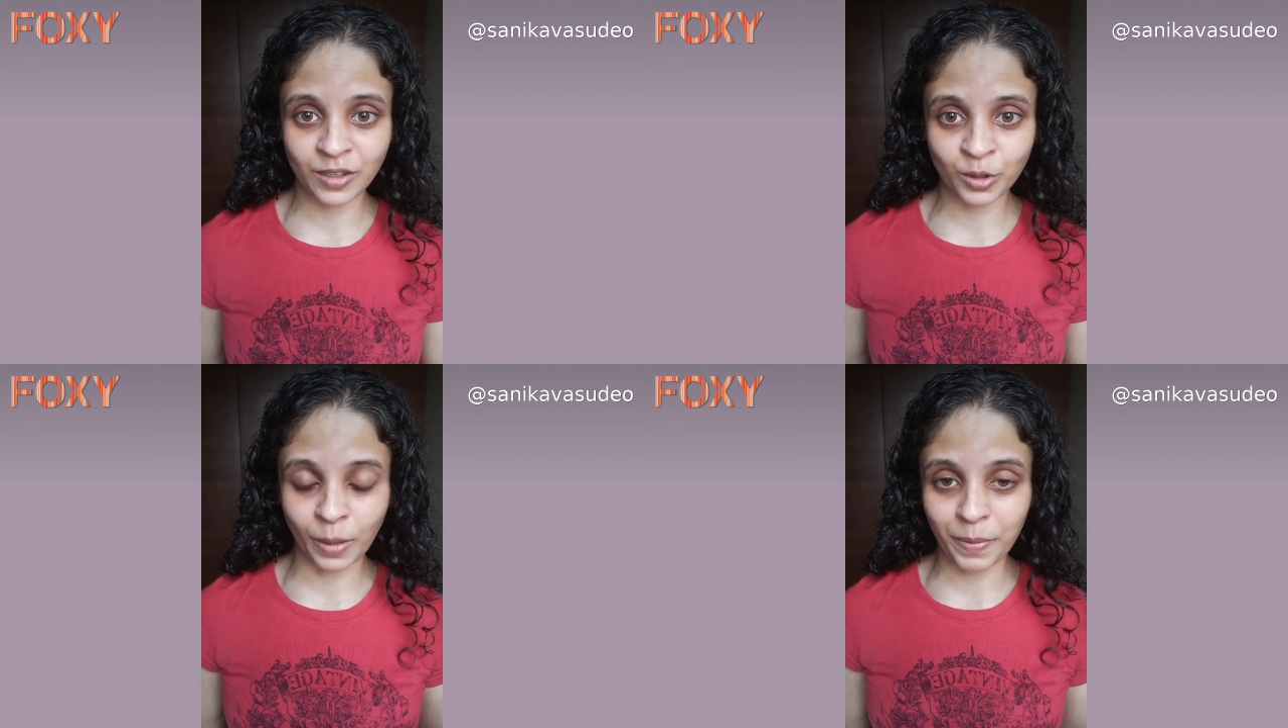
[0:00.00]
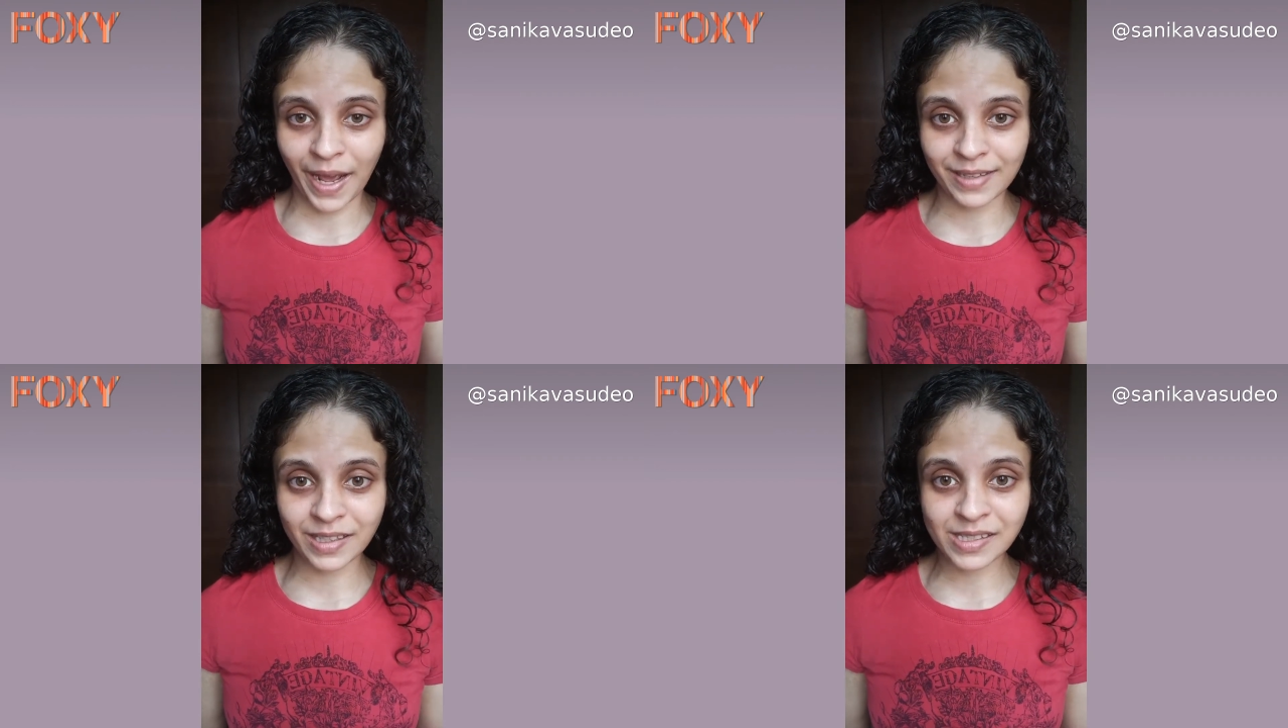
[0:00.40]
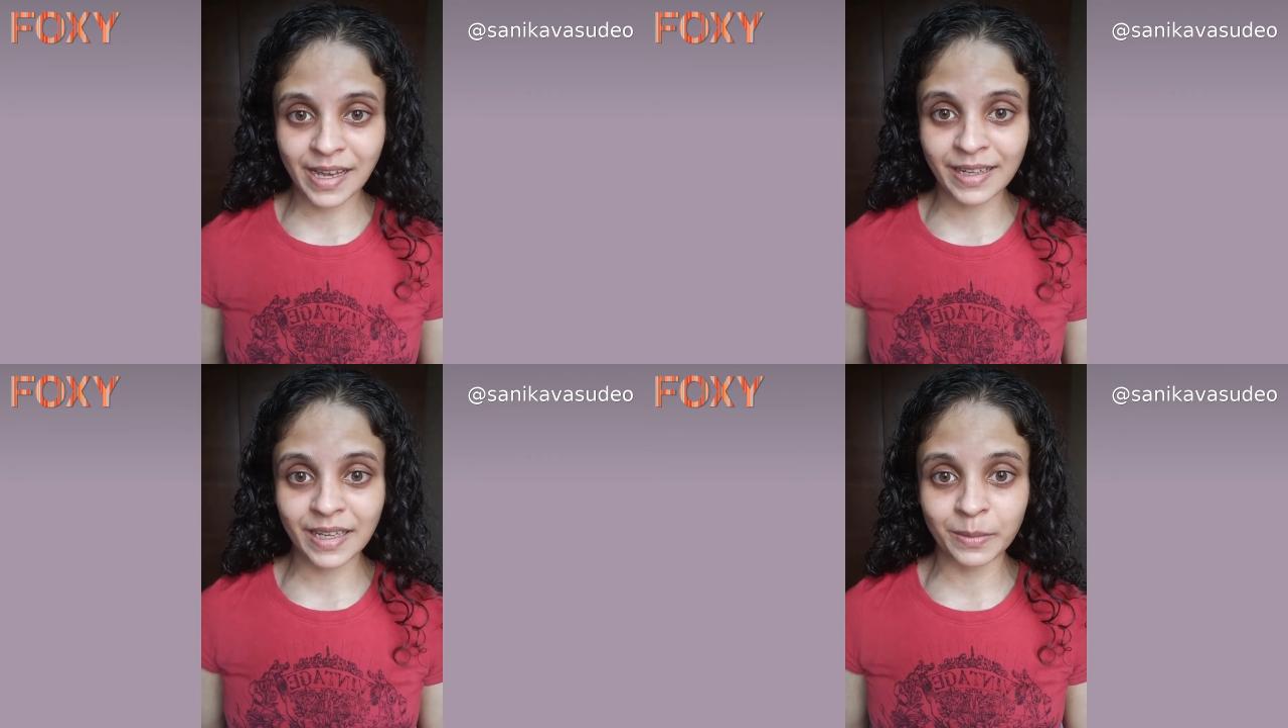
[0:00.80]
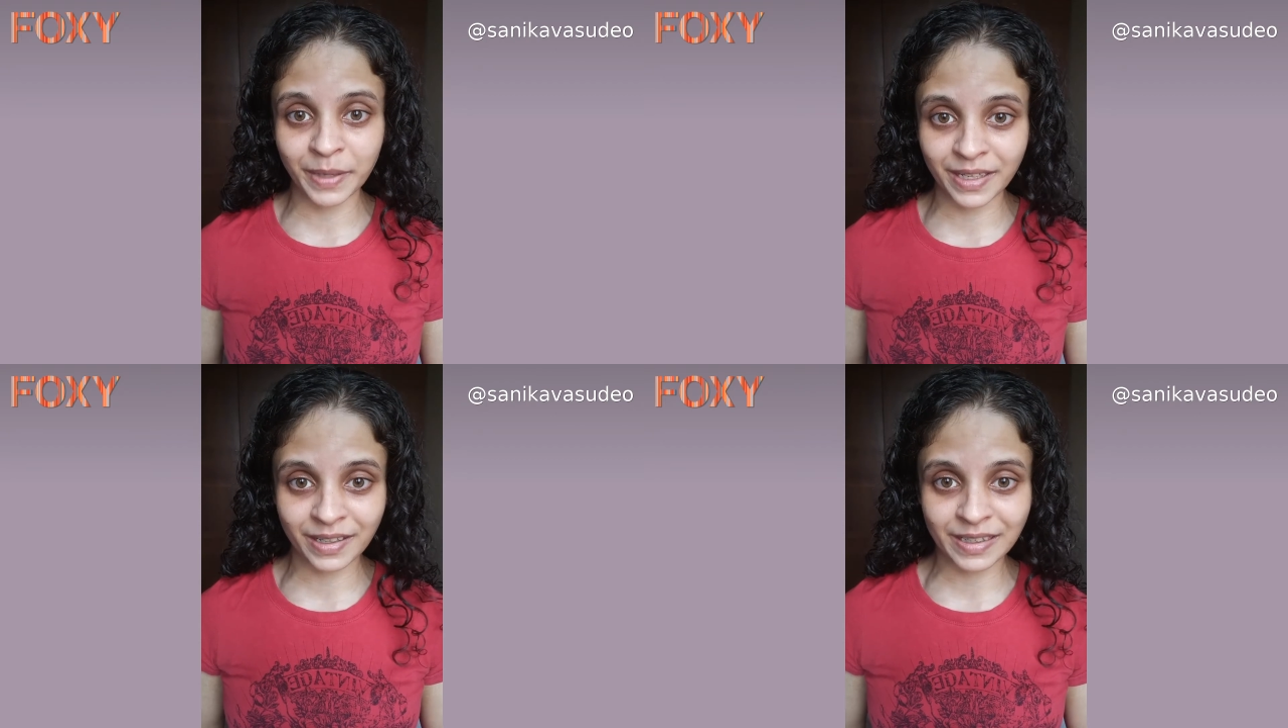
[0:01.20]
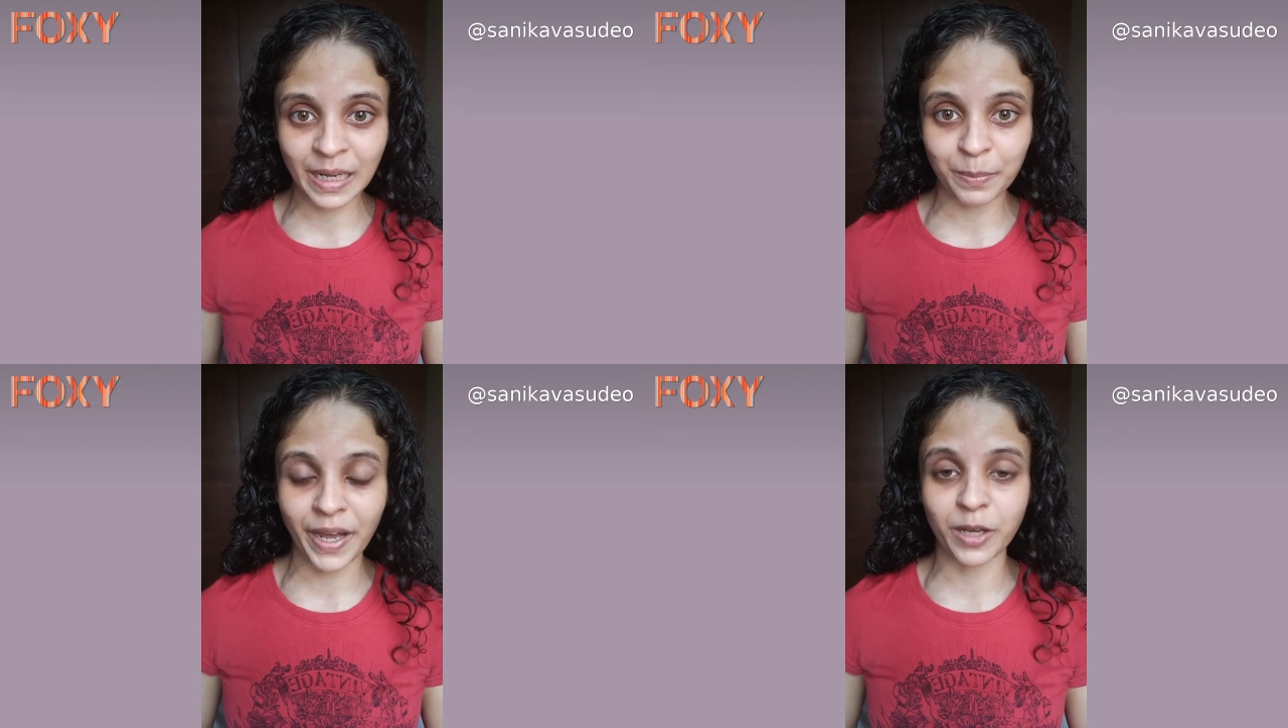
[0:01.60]
you apply this and
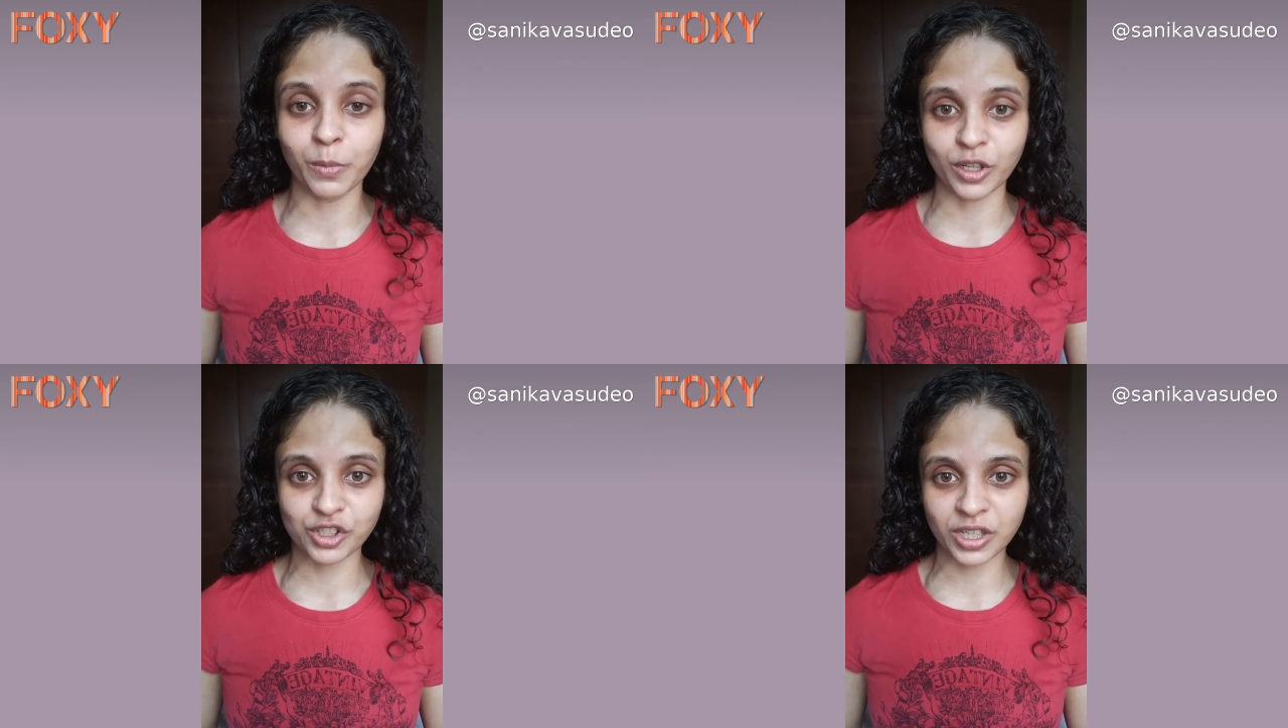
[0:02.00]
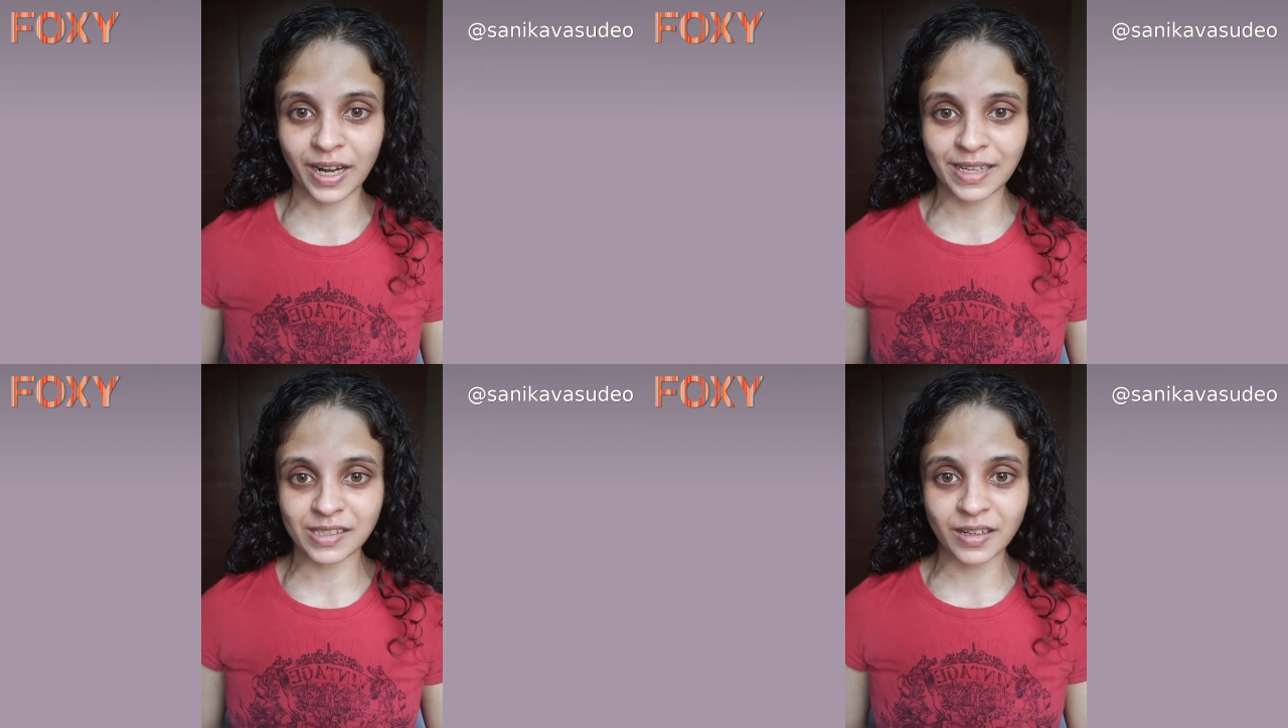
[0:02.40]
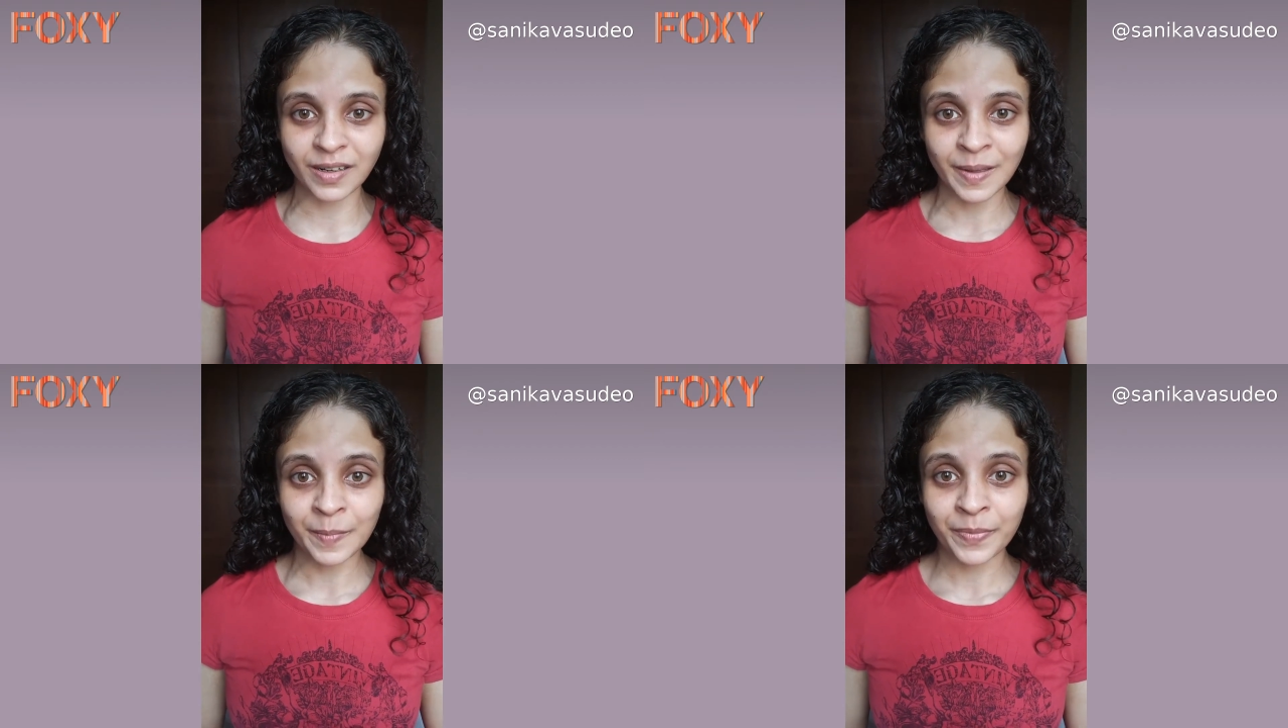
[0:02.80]
immediately apply your moisturizer